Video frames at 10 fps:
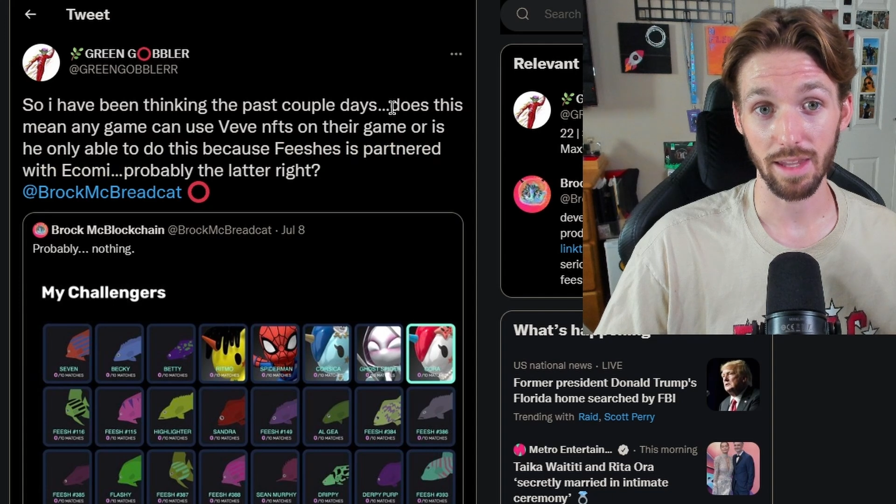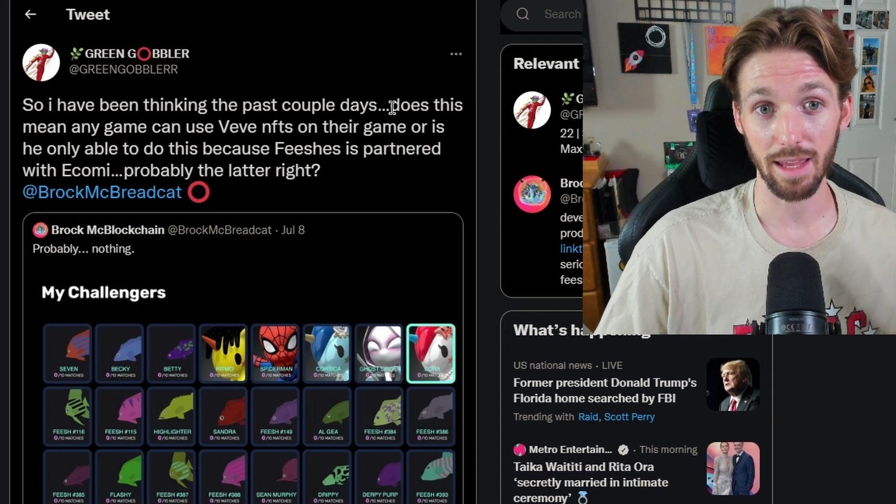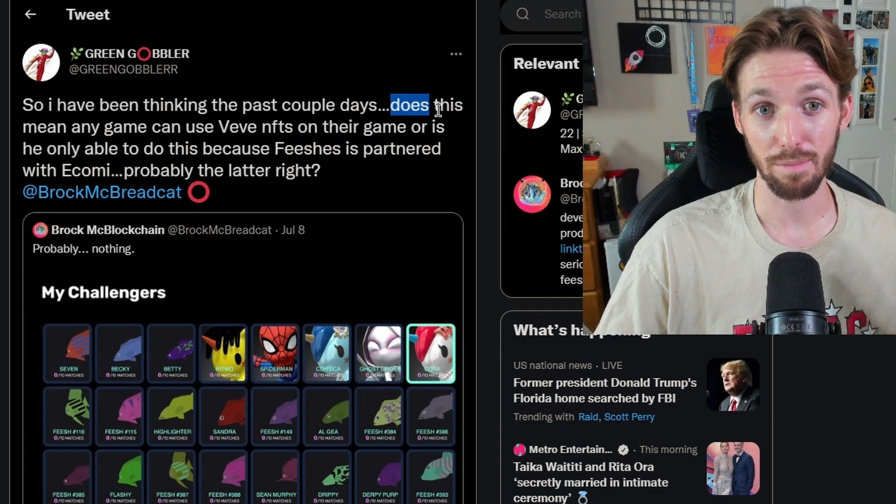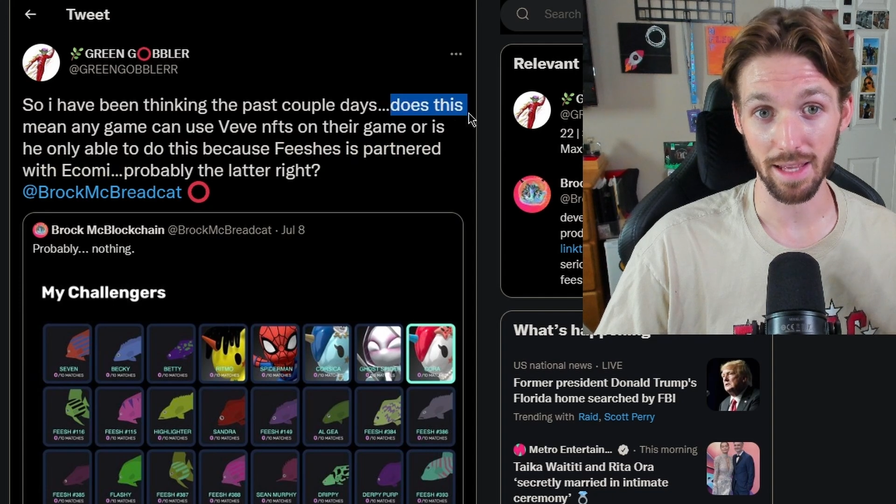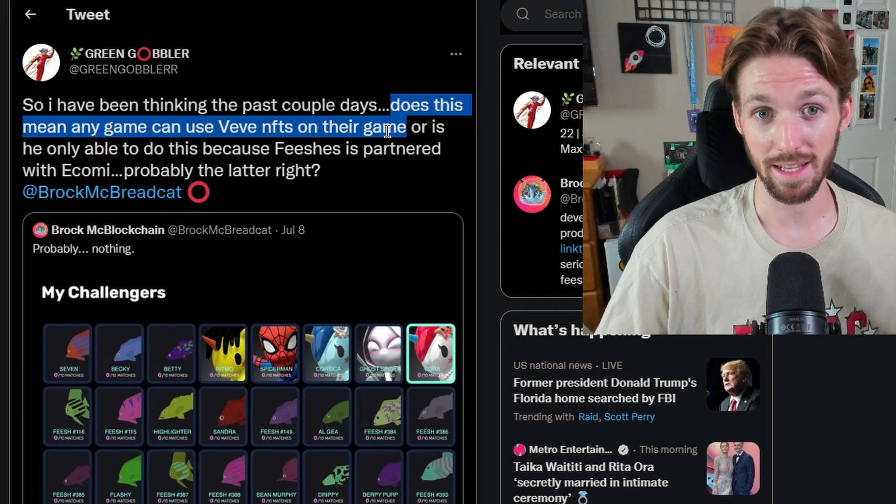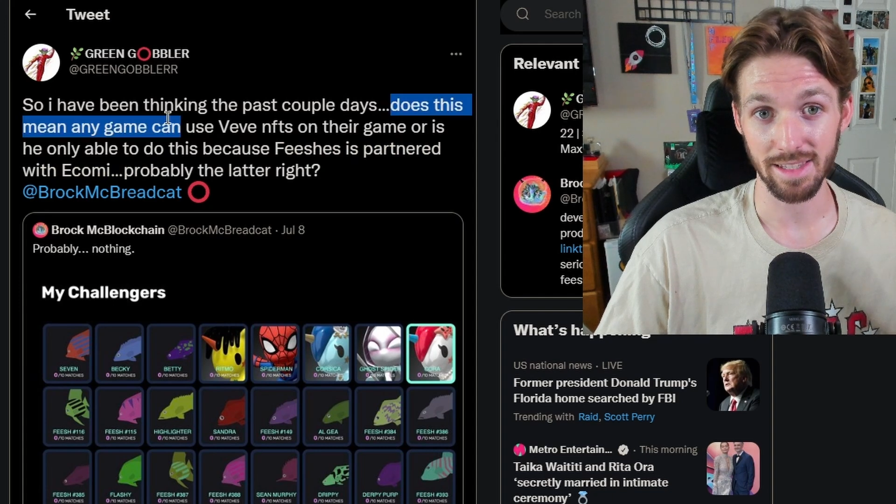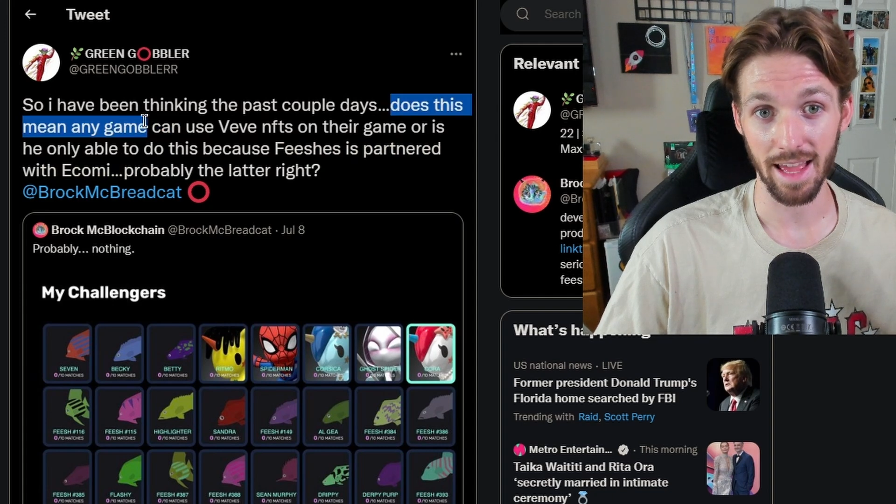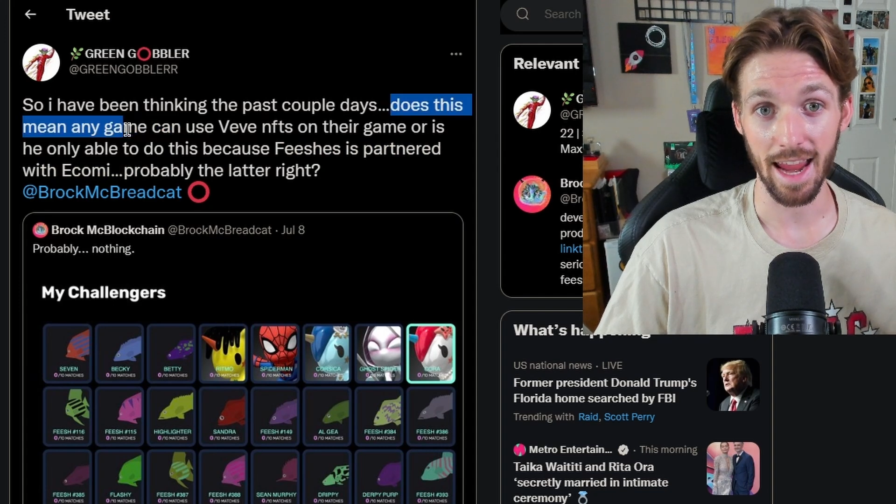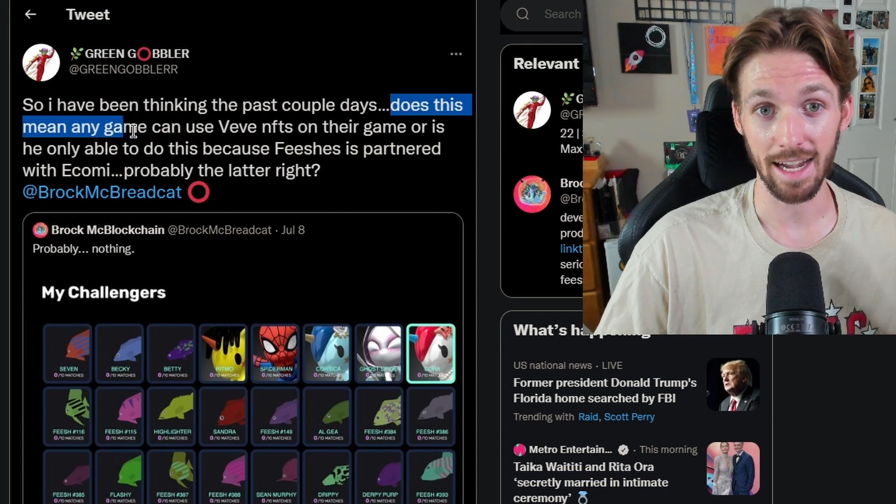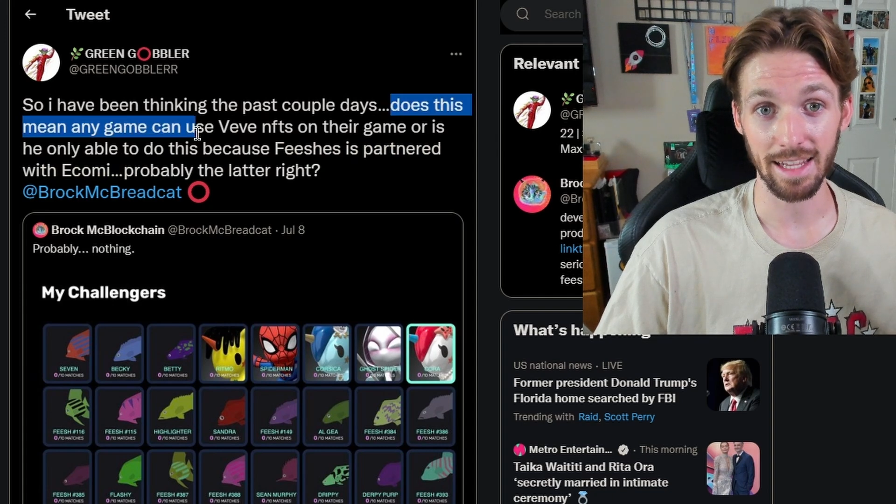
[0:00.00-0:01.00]
It means
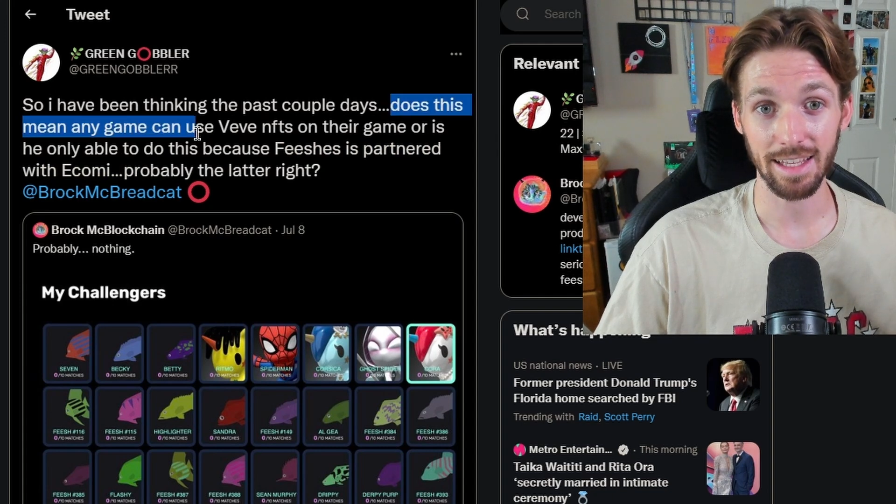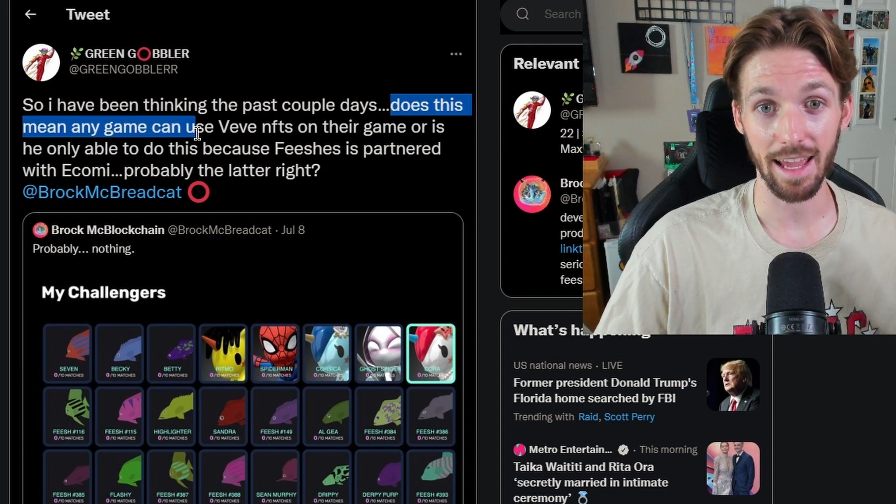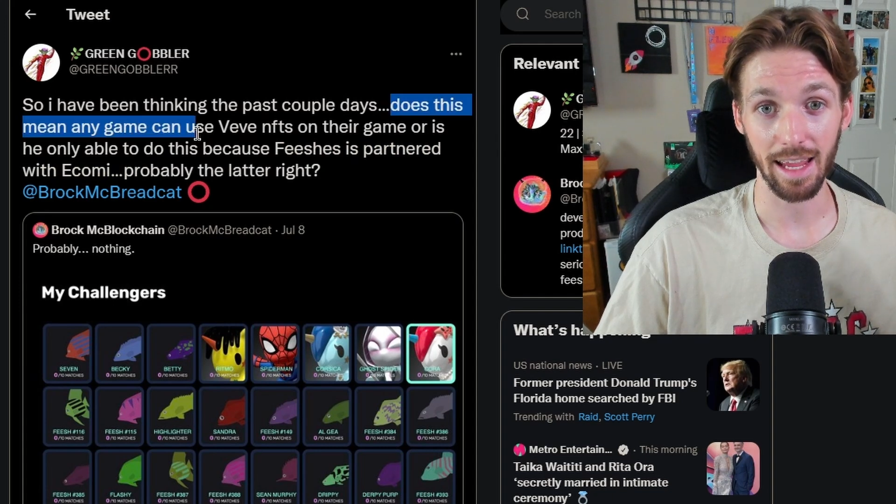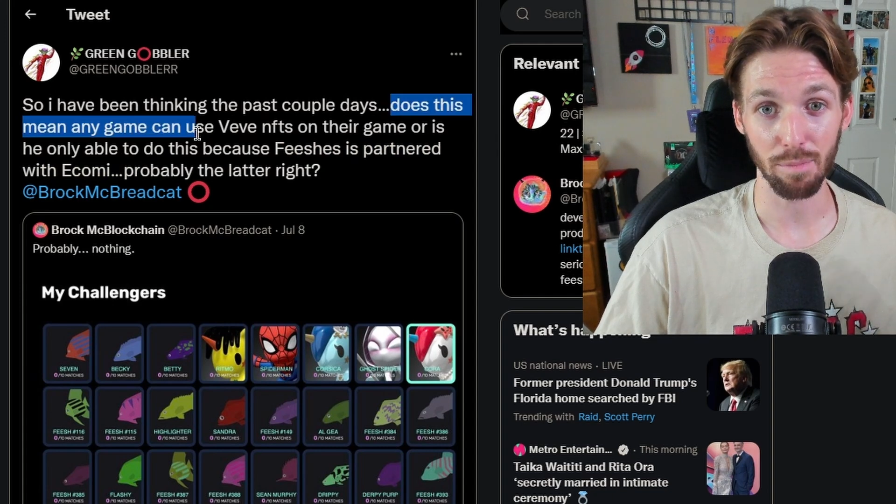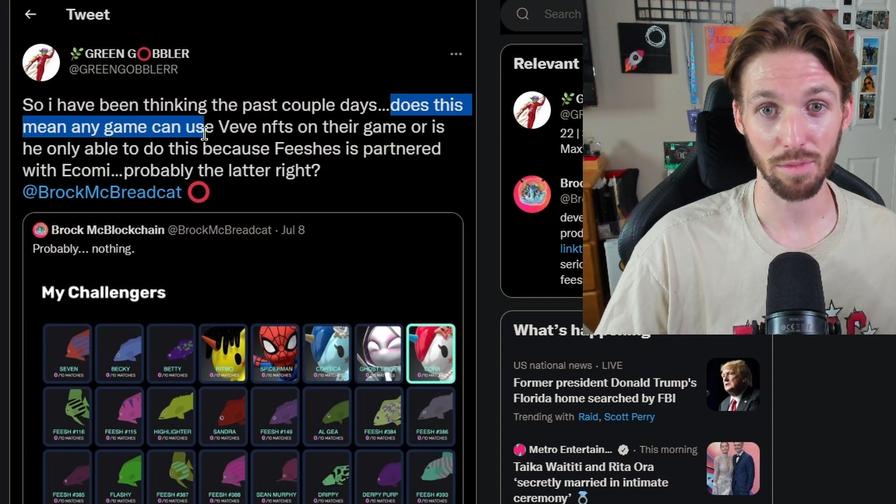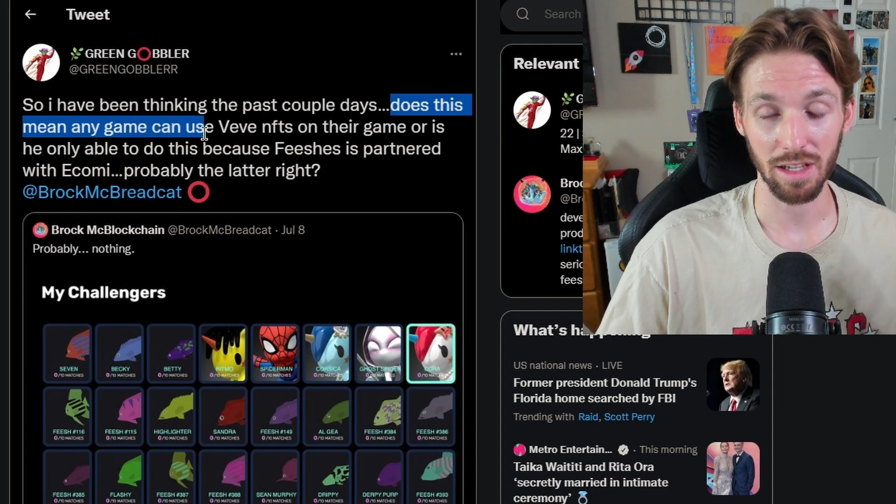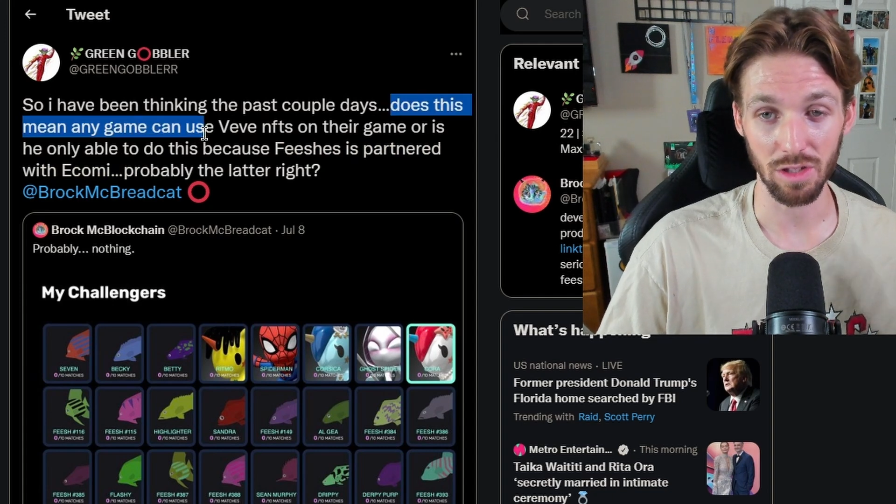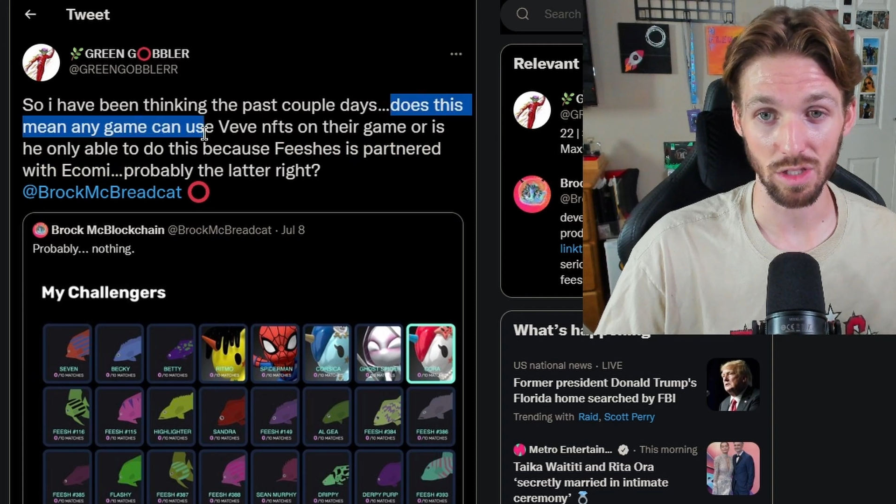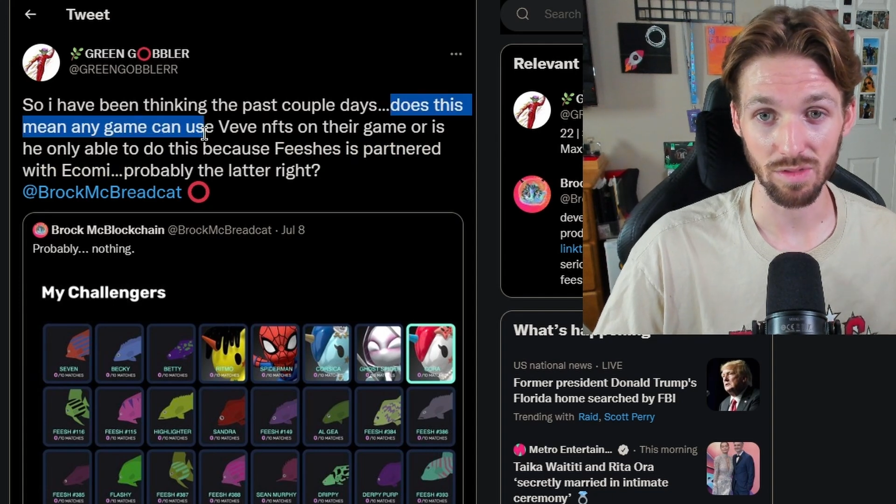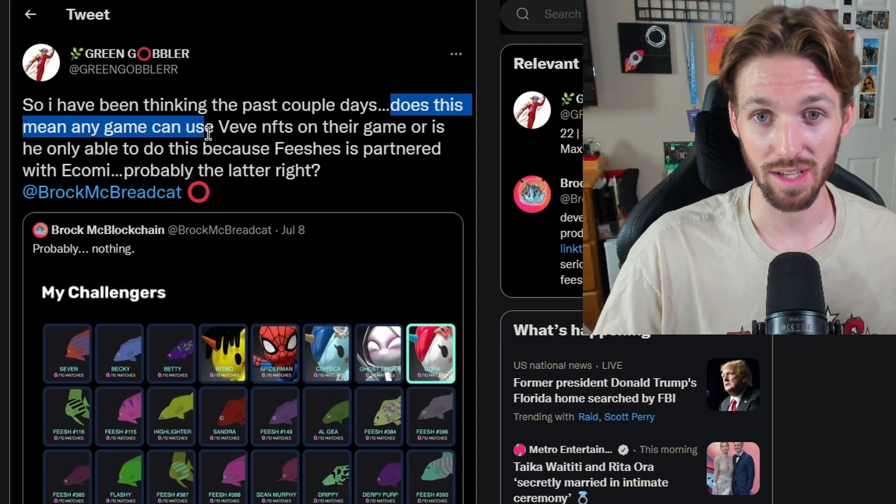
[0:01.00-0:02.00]
that any game can use